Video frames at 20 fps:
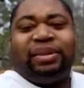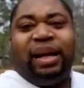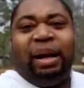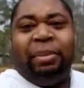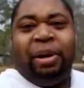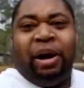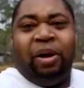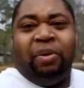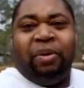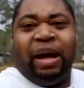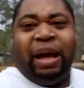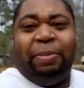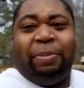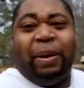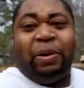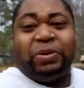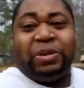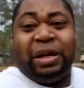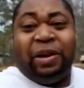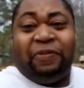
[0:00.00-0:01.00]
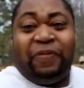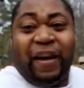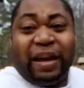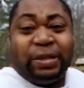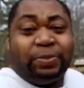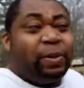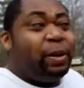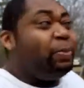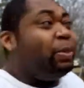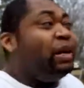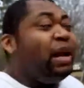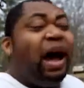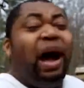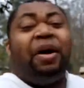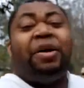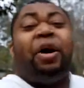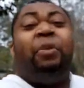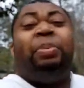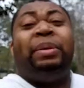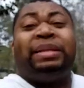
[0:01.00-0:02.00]
Come on, and post it on Facebook, putting
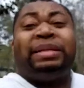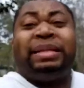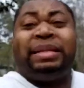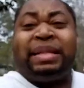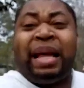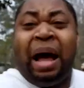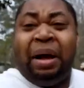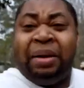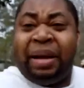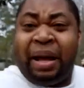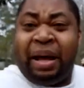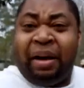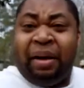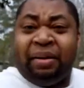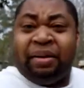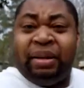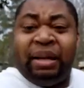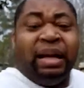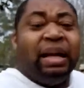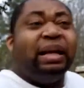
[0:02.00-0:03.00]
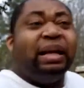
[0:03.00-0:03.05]
all your business out there.